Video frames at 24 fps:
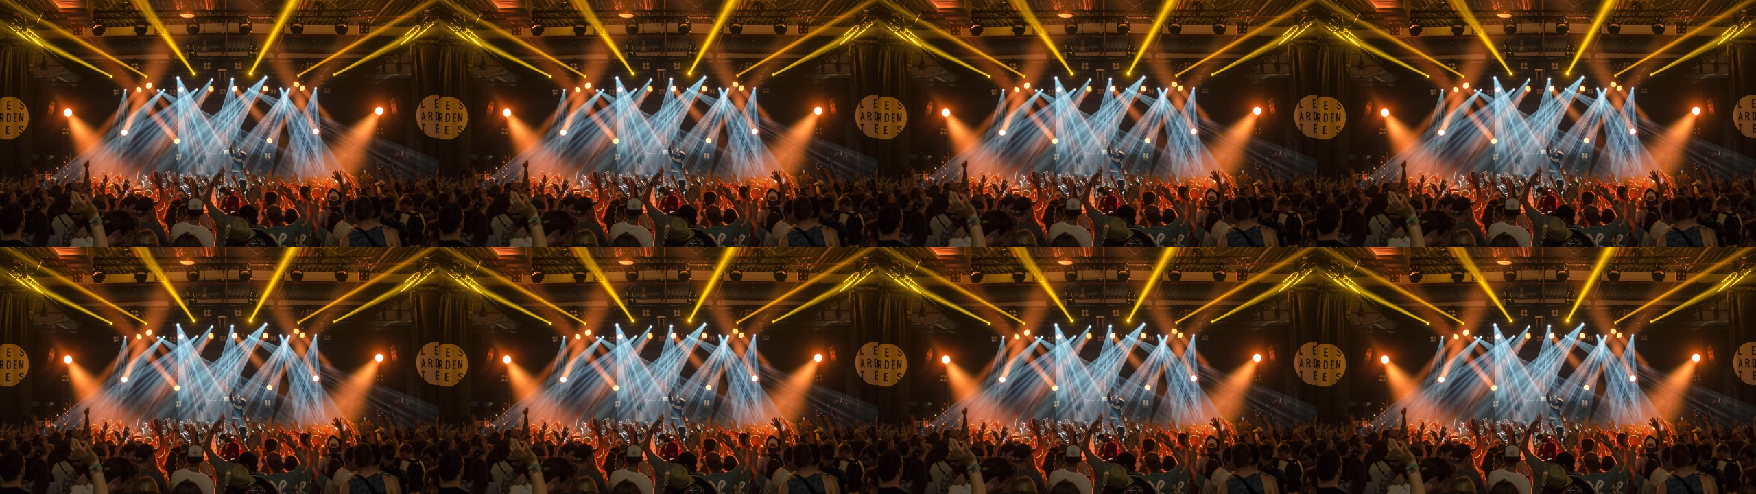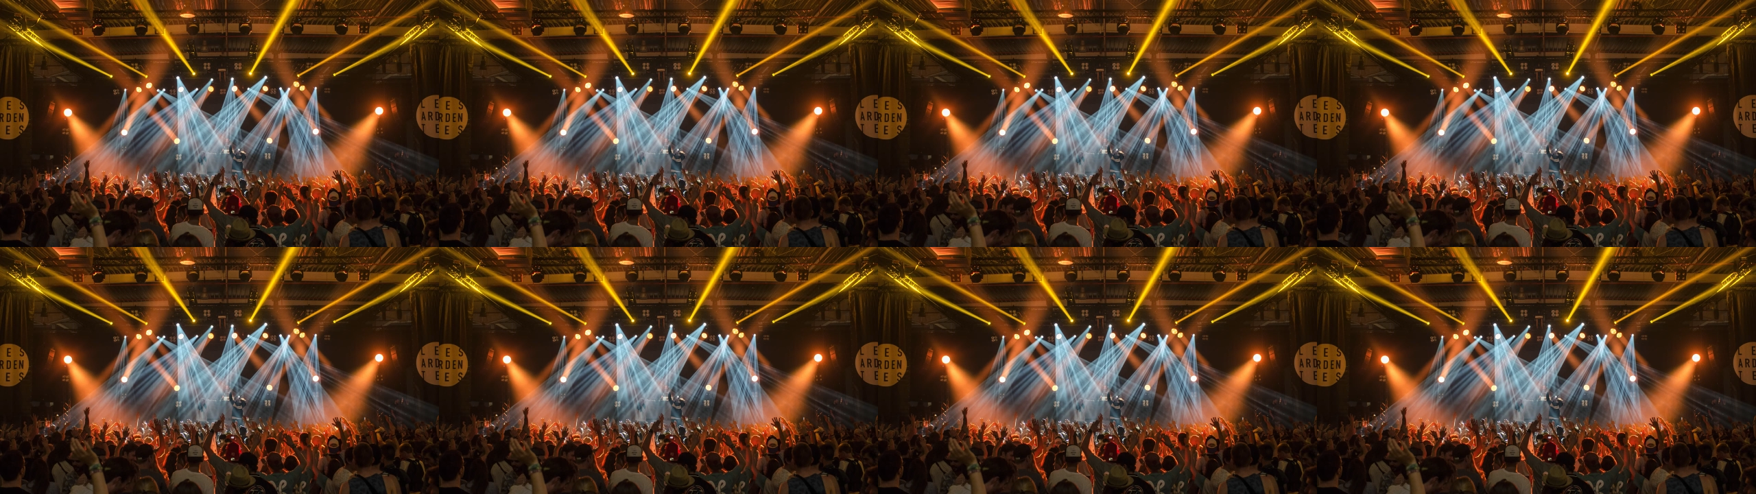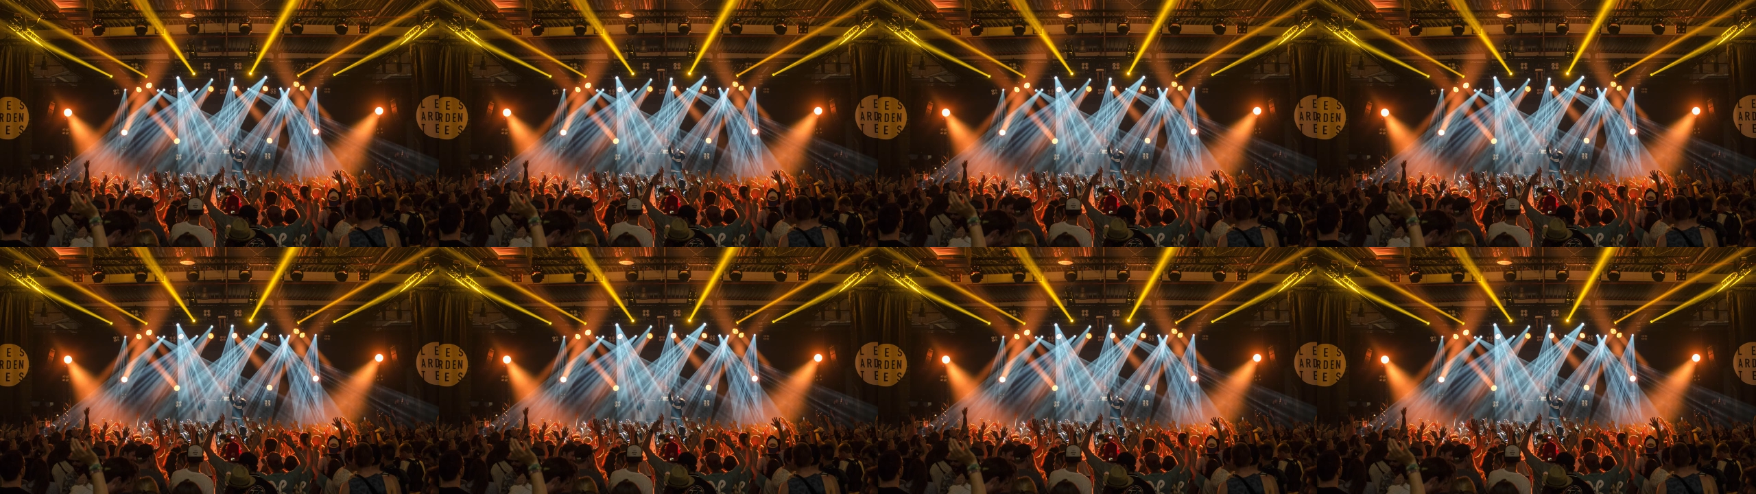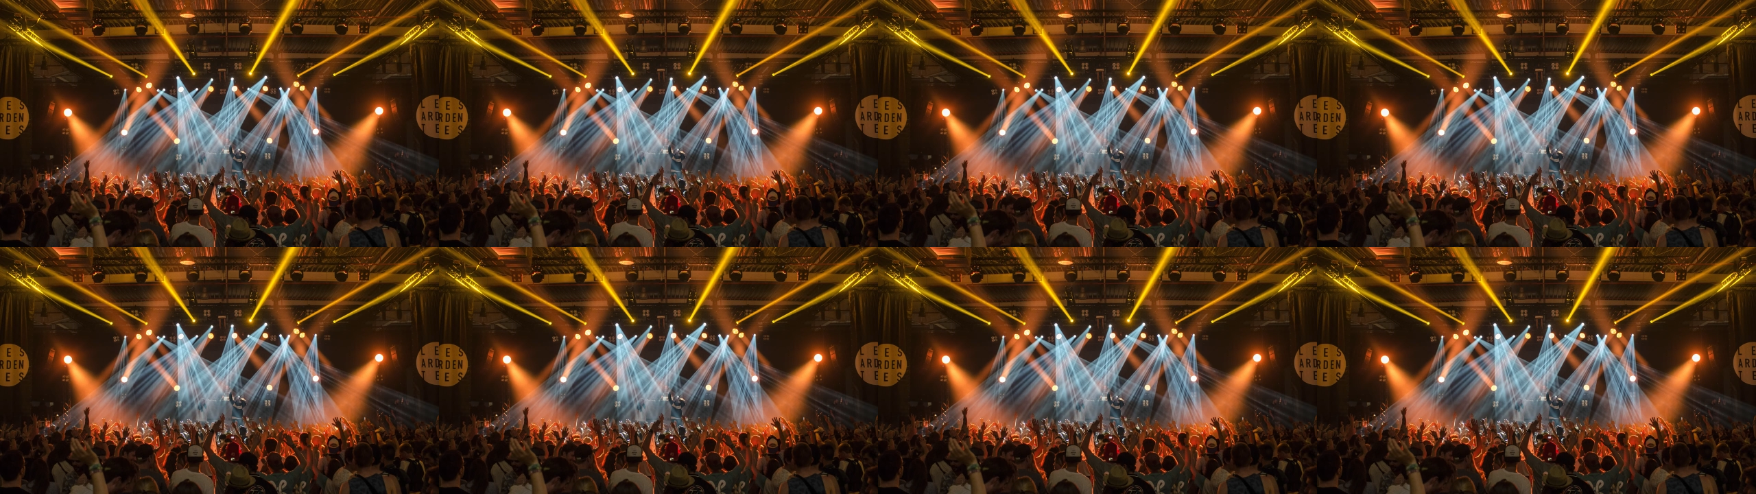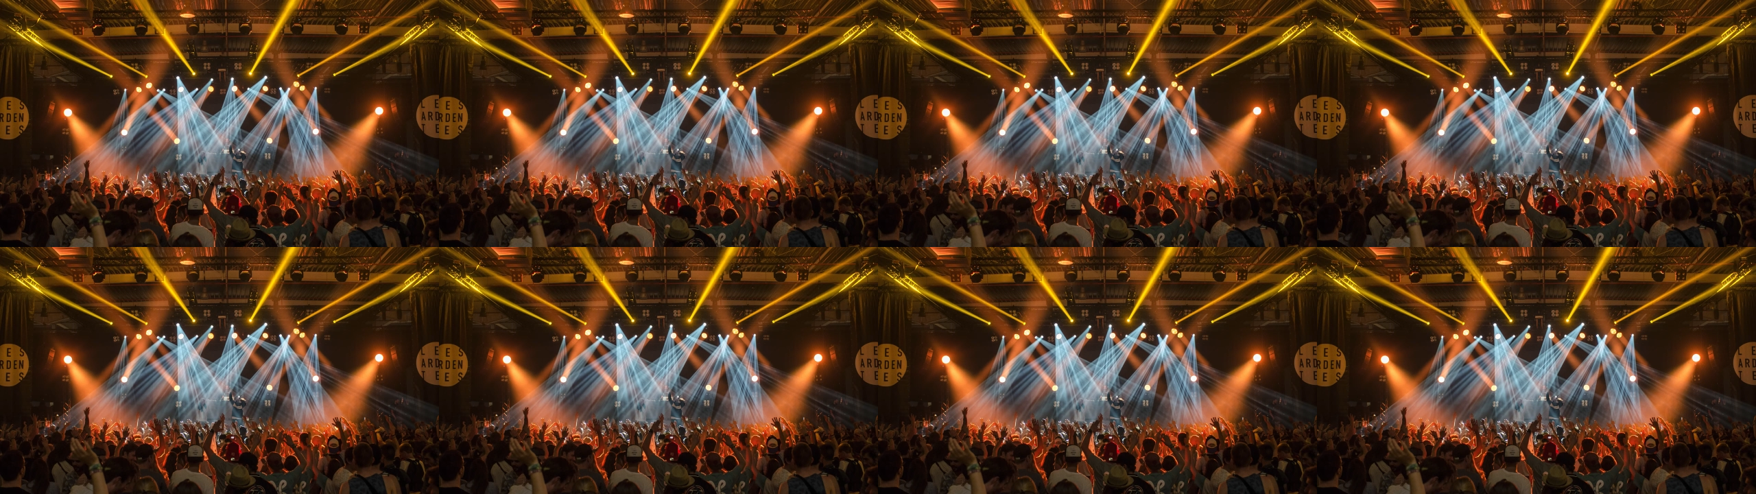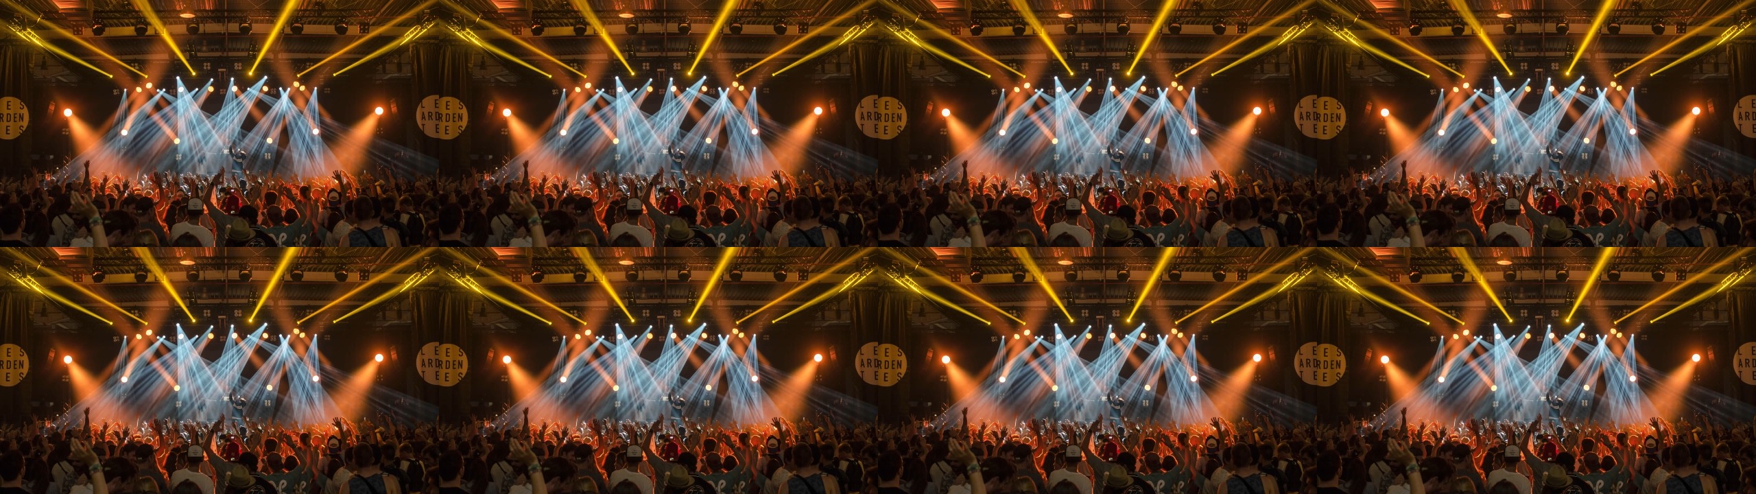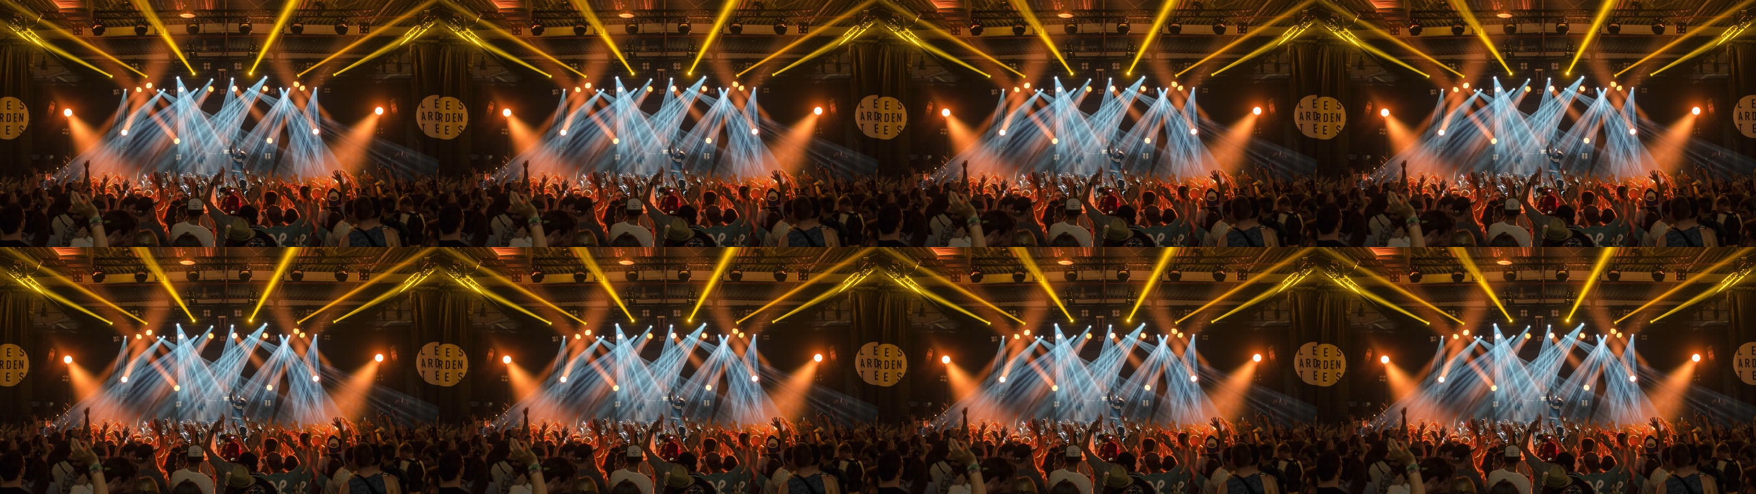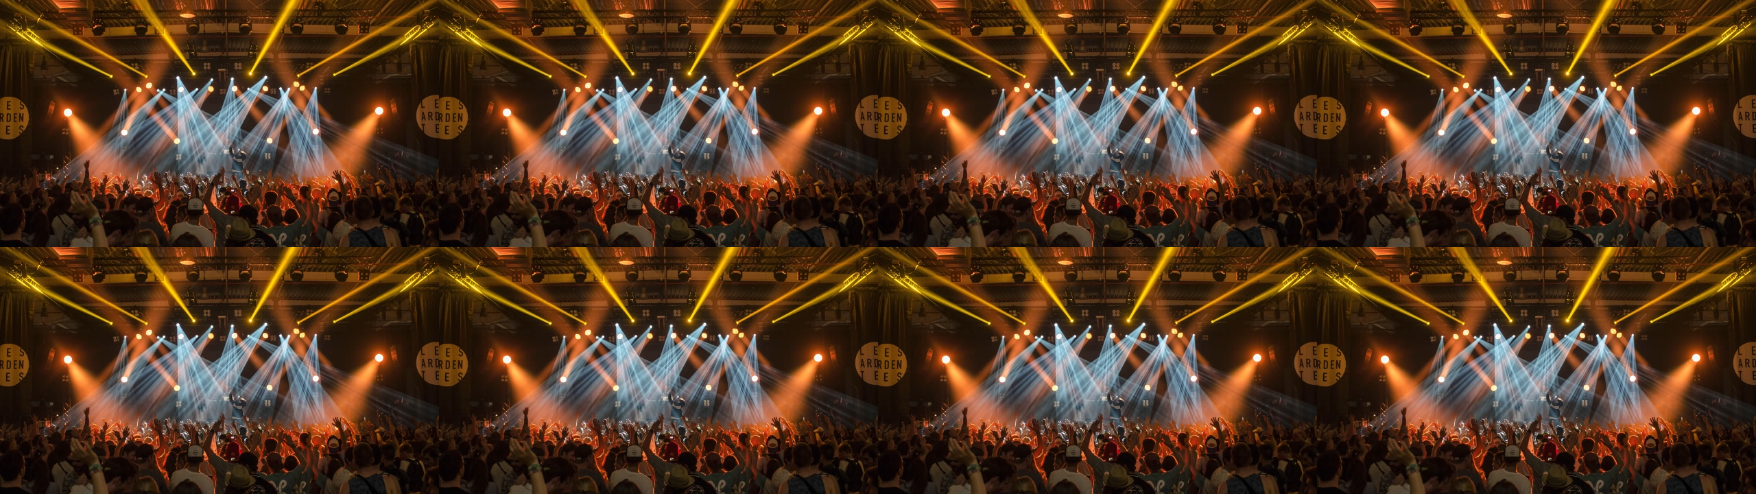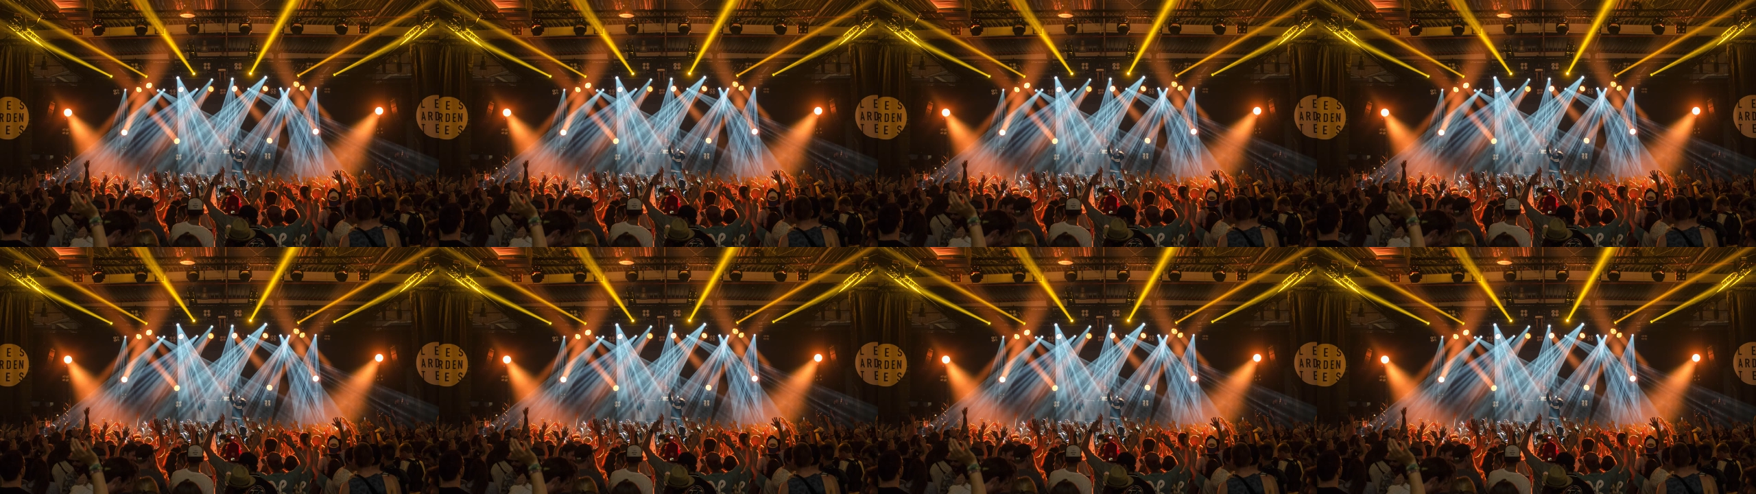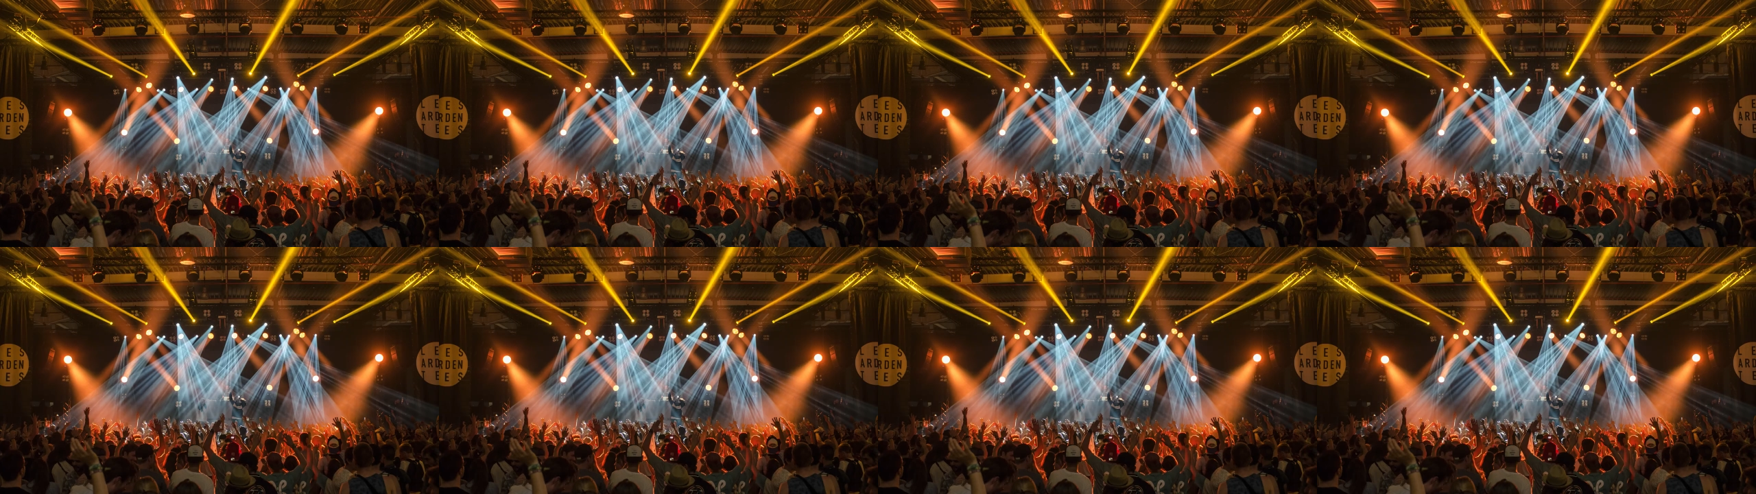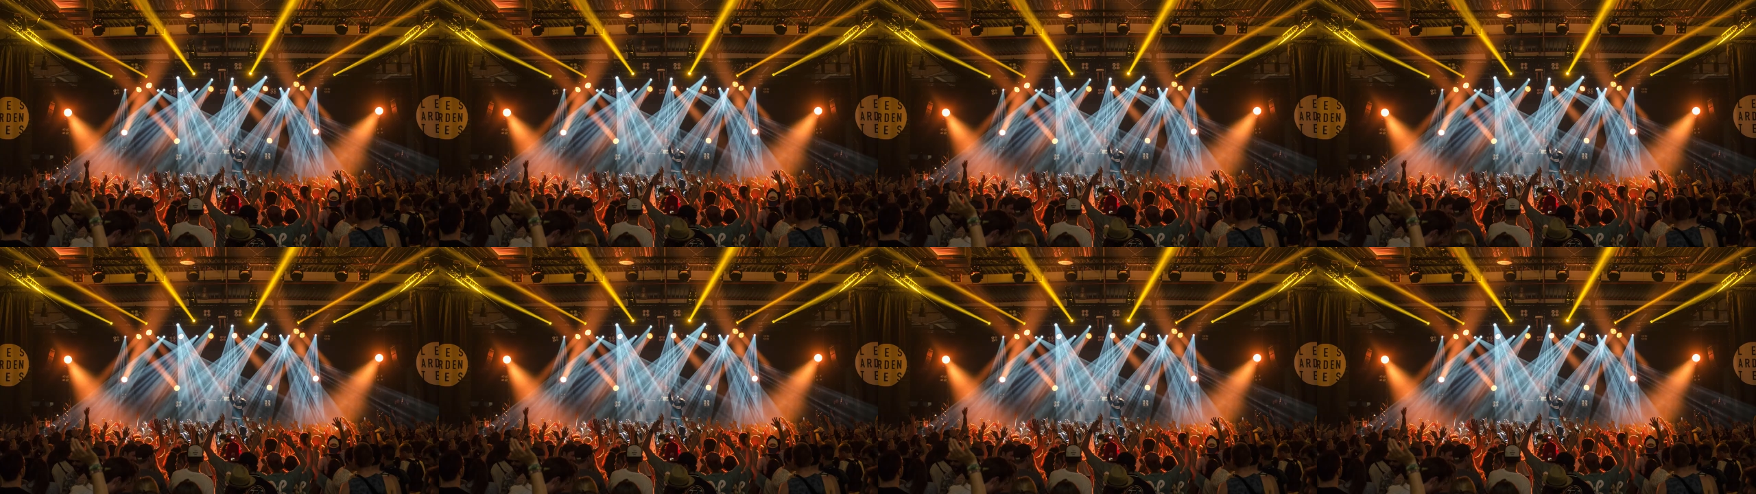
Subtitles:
Nobody's mouth can be seen.